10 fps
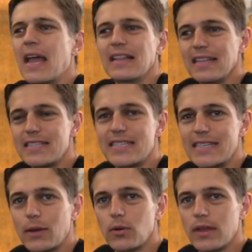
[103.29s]
let's
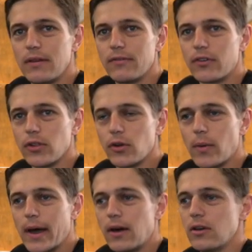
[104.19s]
stick with it for a little
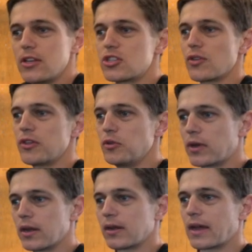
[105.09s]
while so that you
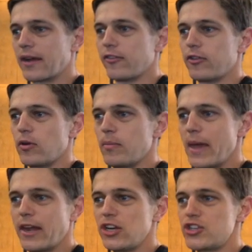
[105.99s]
can kind of
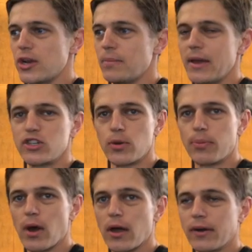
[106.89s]
manage and measure
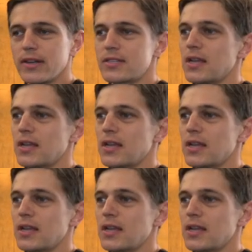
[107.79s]
progress.